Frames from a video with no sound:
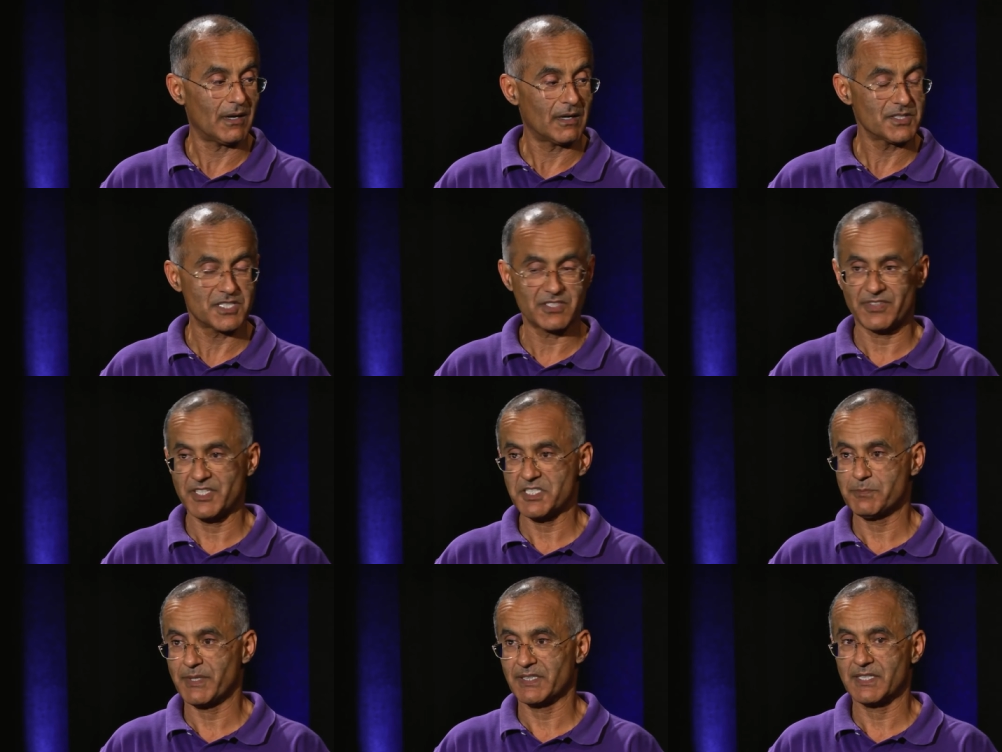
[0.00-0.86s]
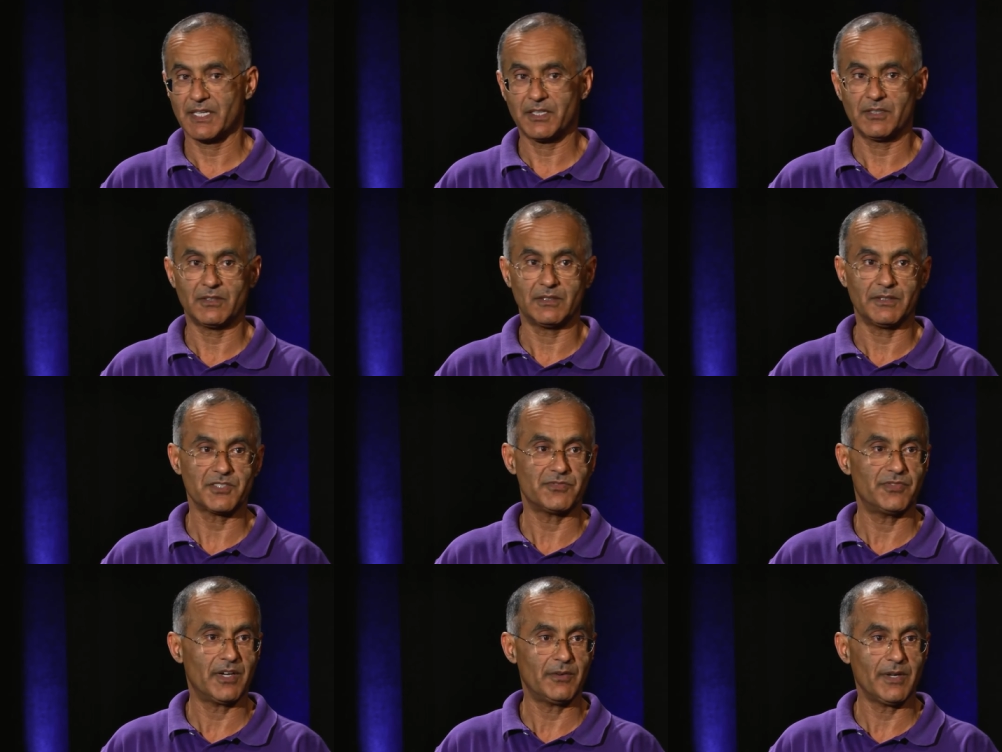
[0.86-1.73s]
Ours is very spectacular.
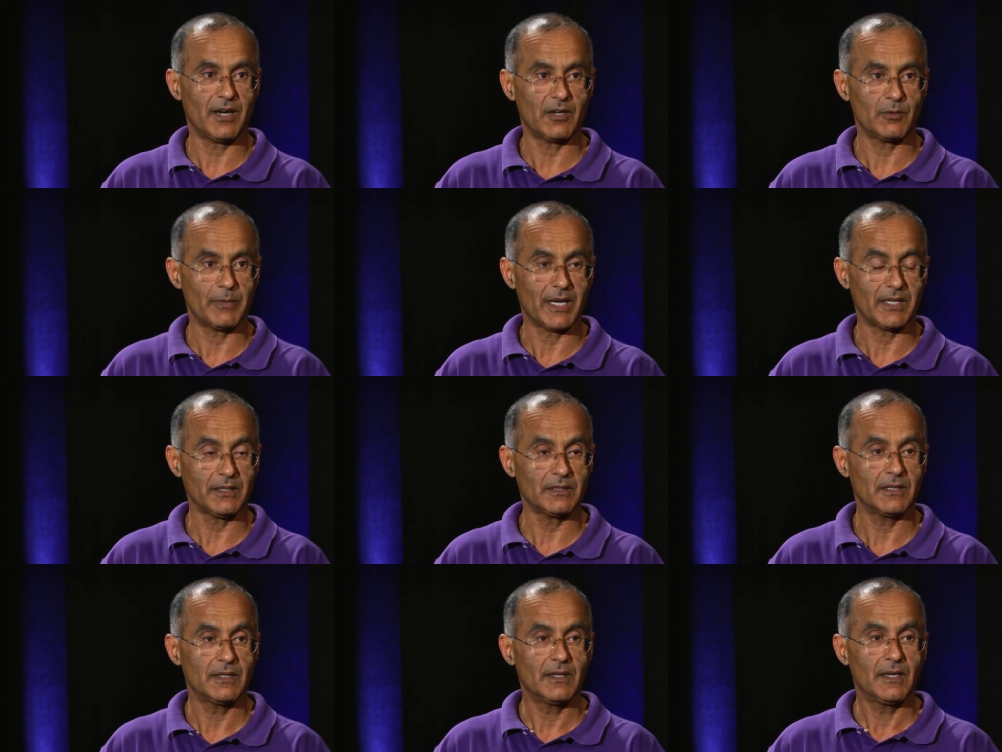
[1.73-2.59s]
It's very aromatic.